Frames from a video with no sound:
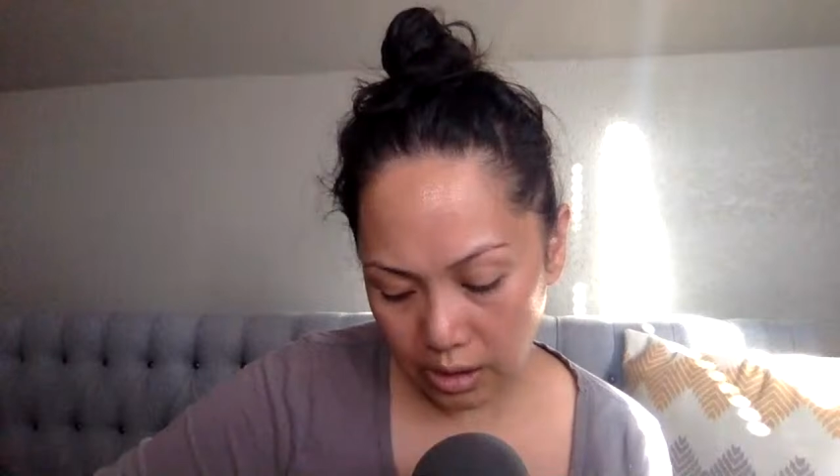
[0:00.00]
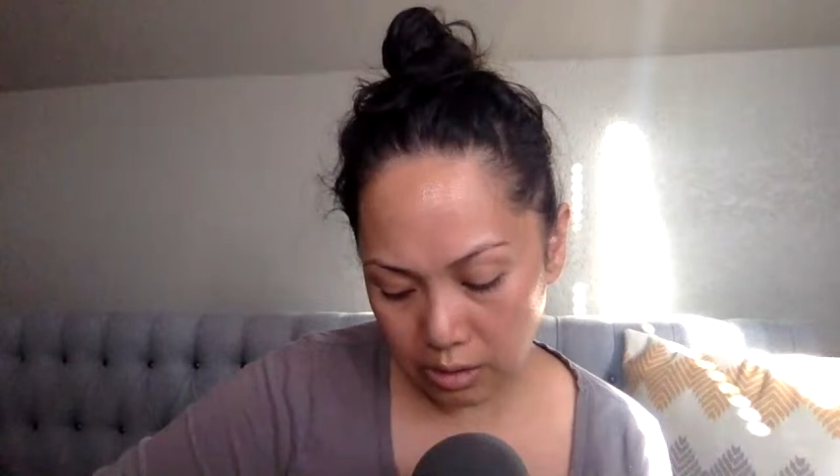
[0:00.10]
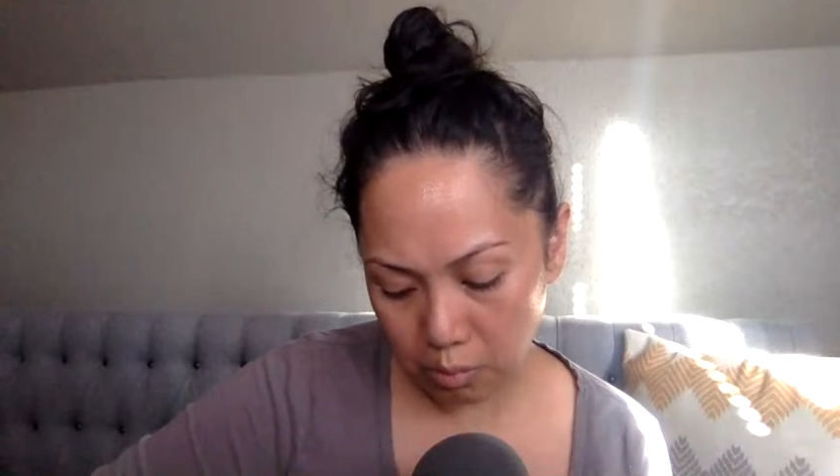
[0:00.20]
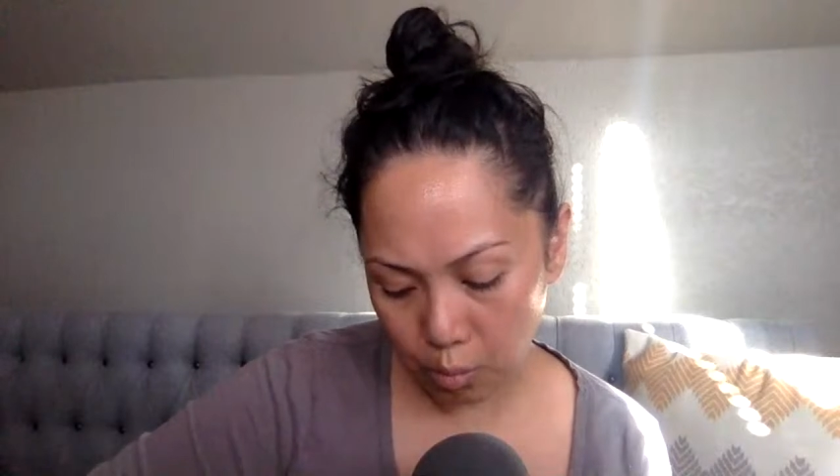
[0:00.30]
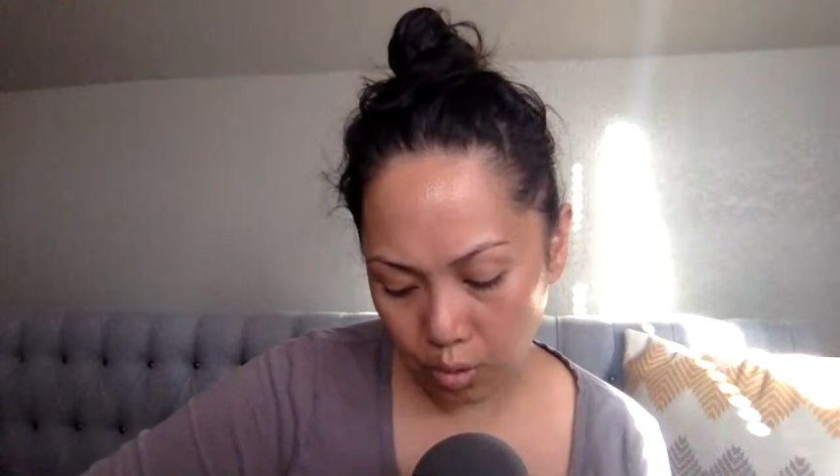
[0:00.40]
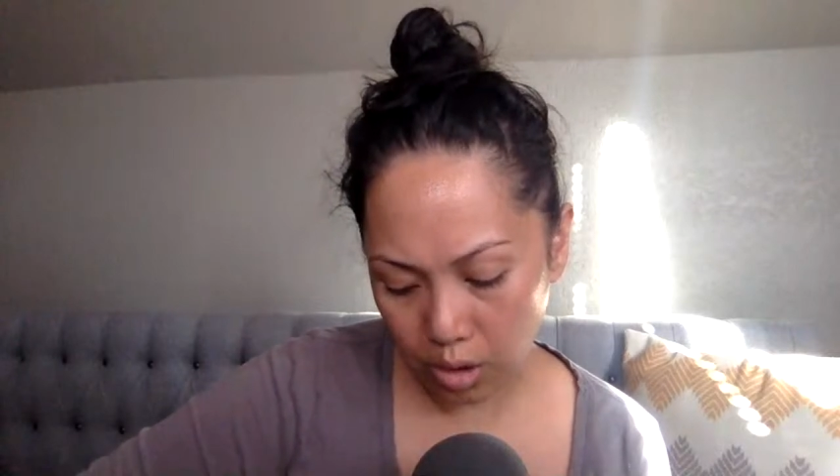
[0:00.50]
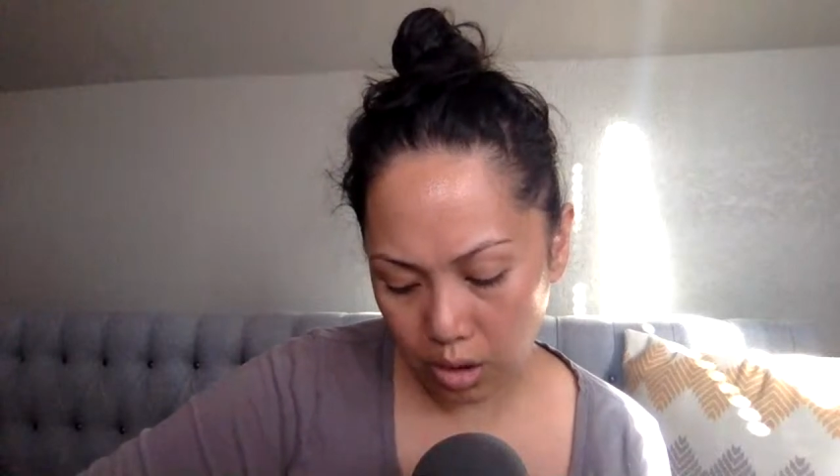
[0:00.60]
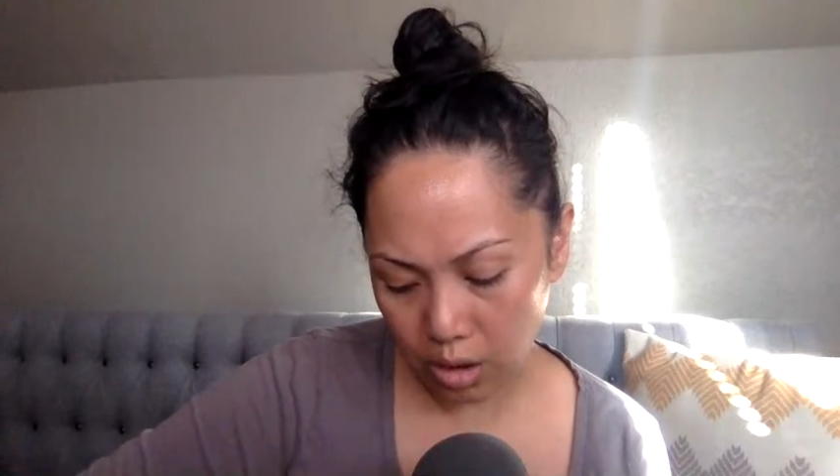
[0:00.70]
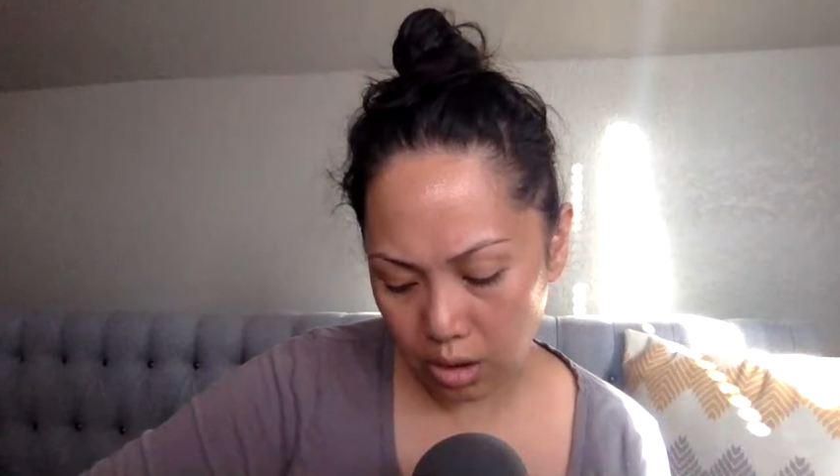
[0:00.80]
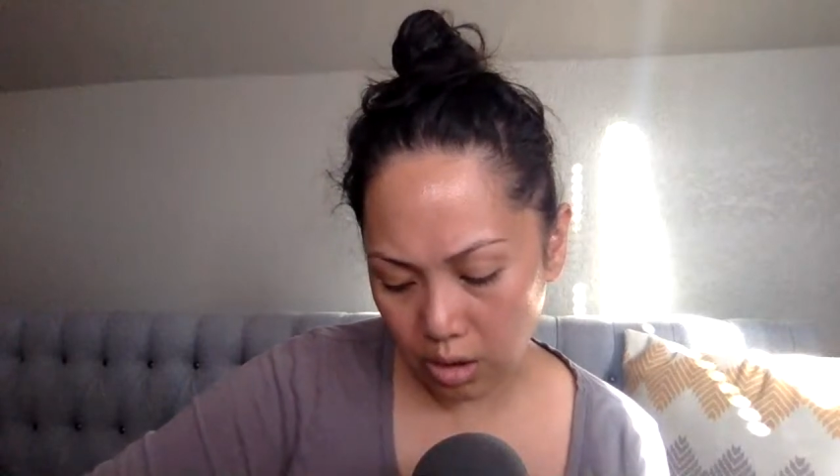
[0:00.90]

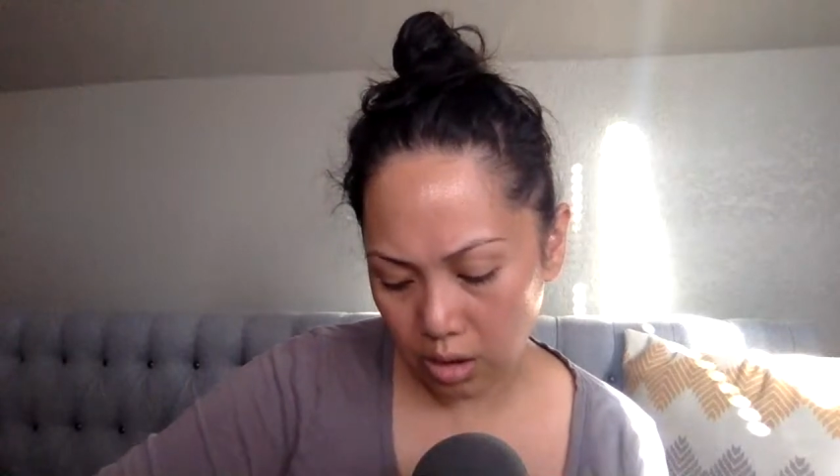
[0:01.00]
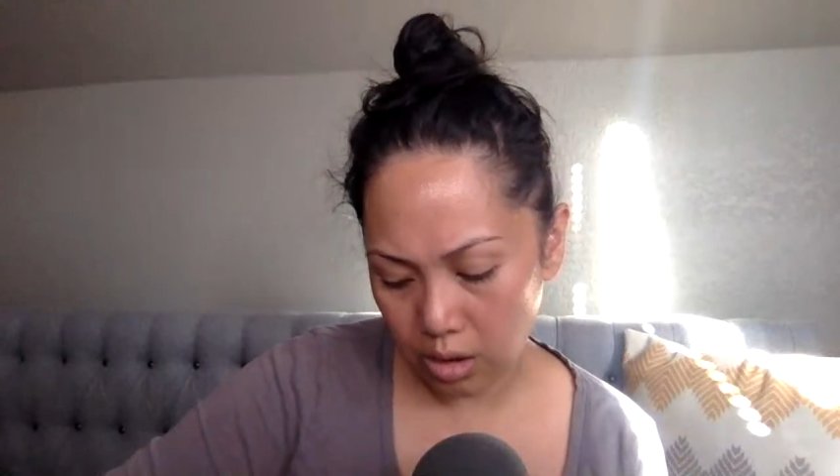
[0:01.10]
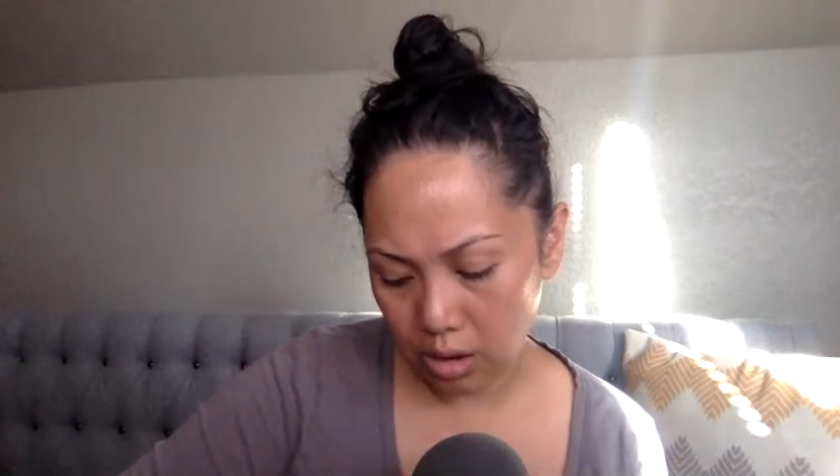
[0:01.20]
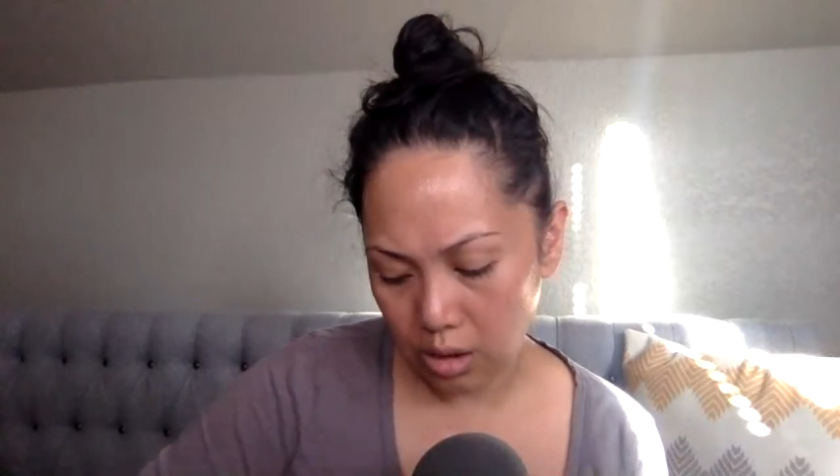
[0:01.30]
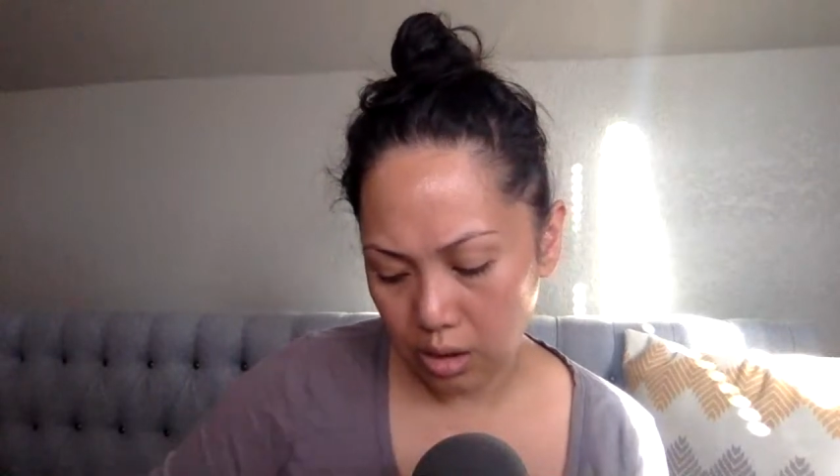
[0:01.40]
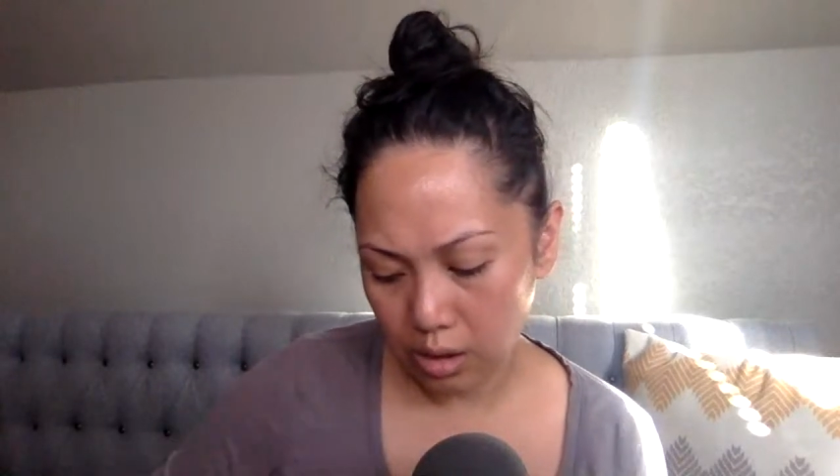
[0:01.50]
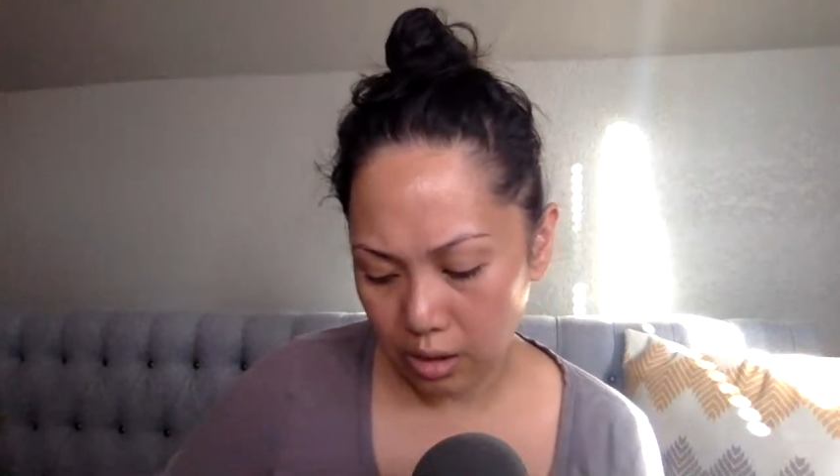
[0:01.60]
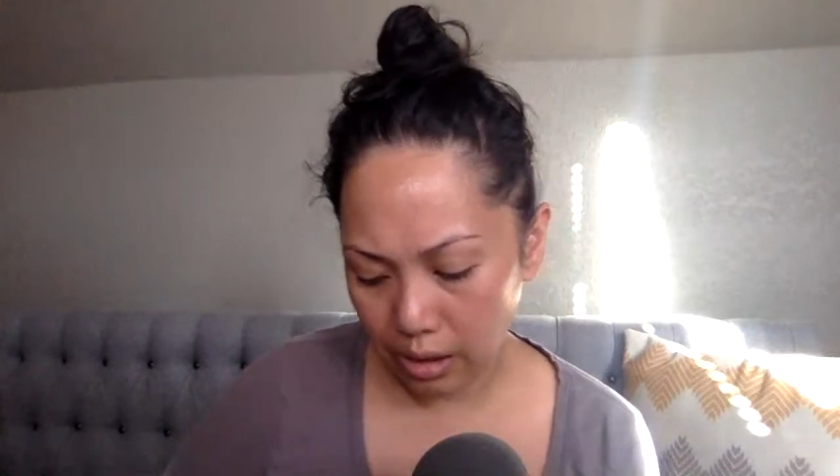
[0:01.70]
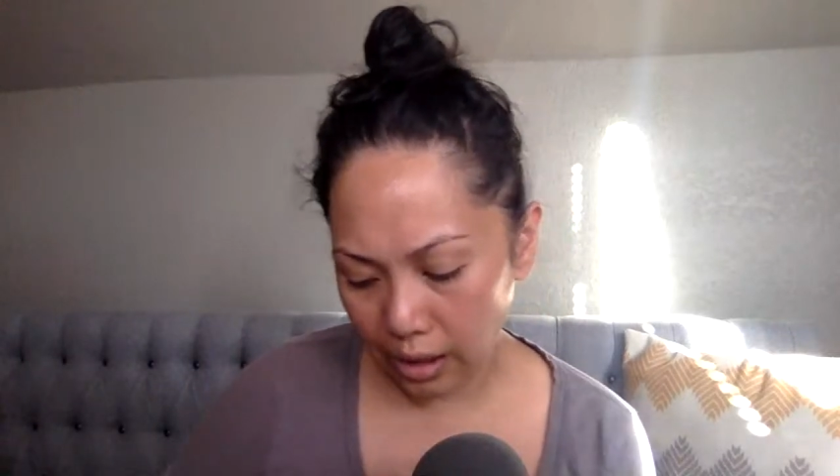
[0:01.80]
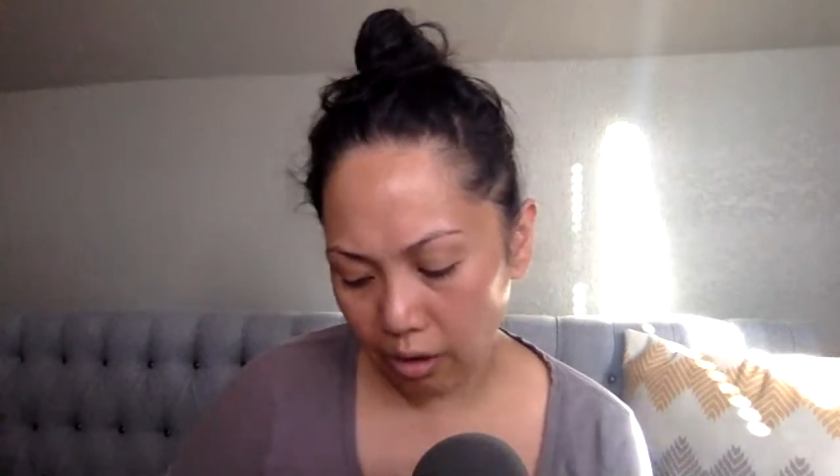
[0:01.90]
more
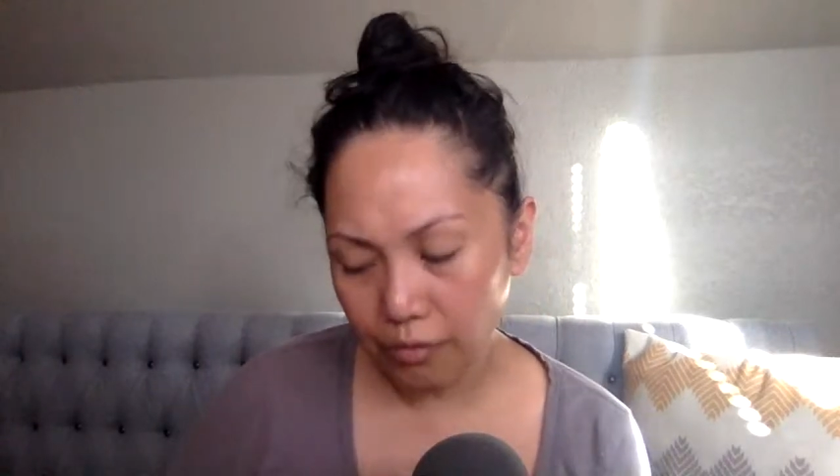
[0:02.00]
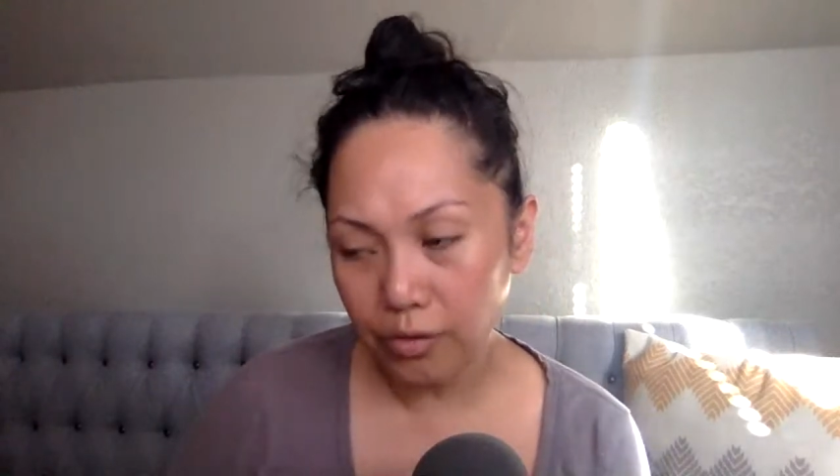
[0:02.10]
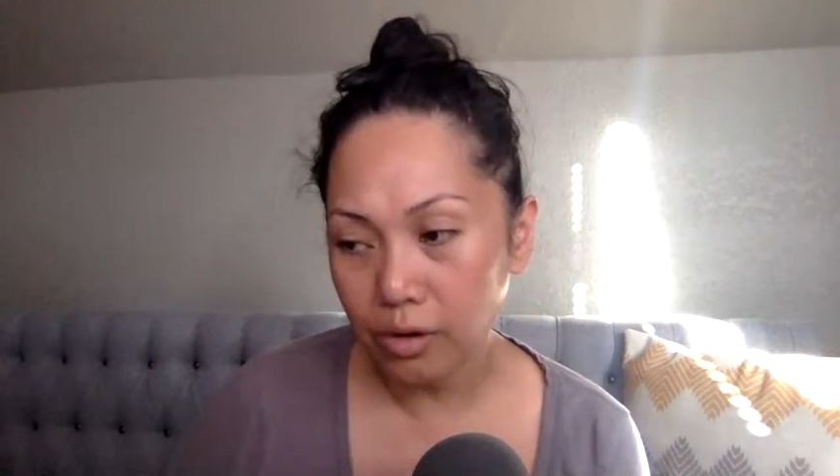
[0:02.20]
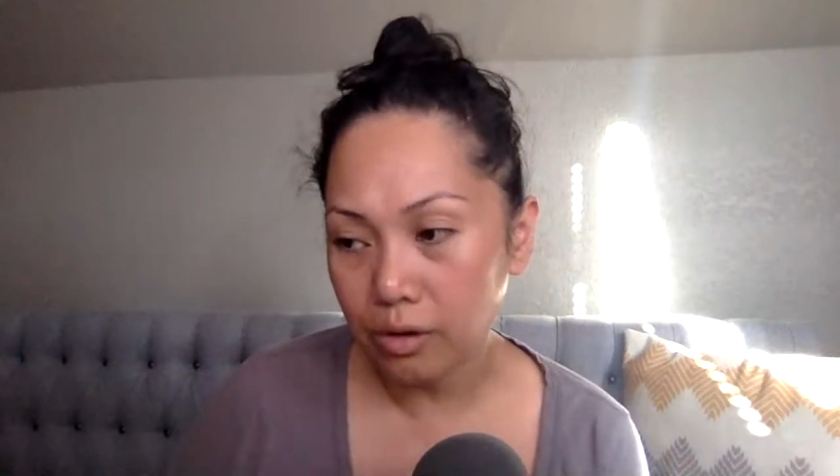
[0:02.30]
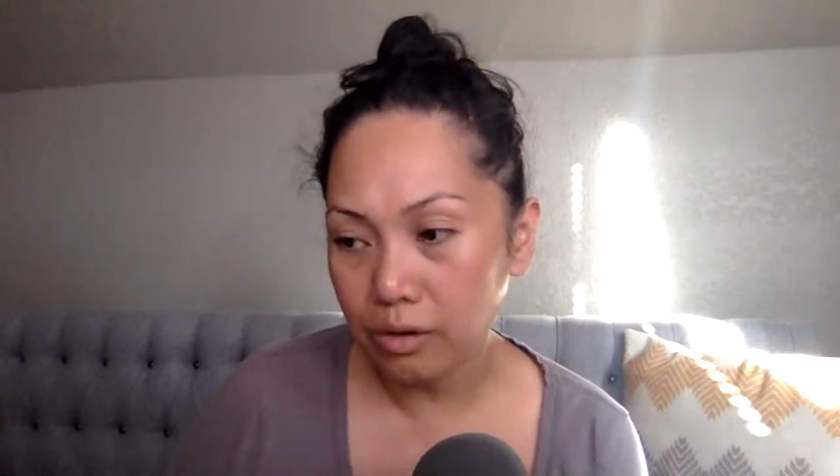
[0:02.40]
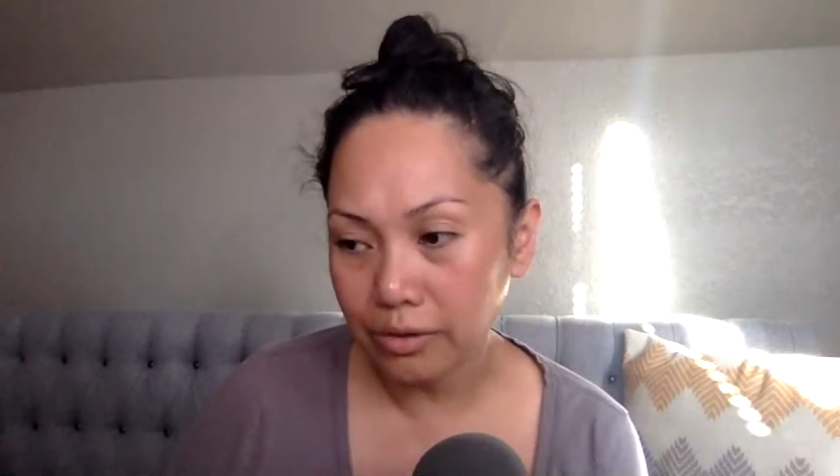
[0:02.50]
helpful